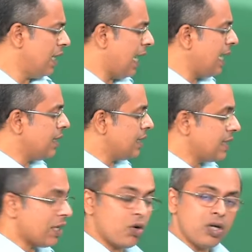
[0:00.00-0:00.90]
and
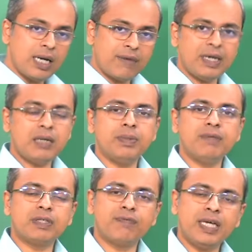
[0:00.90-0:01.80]
they are all available
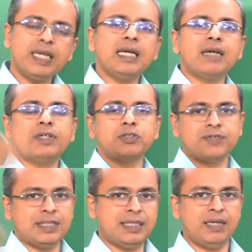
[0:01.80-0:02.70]
with varying levels of
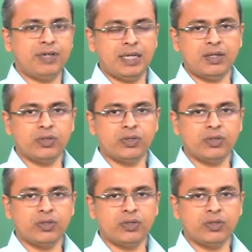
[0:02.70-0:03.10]
sensitivity.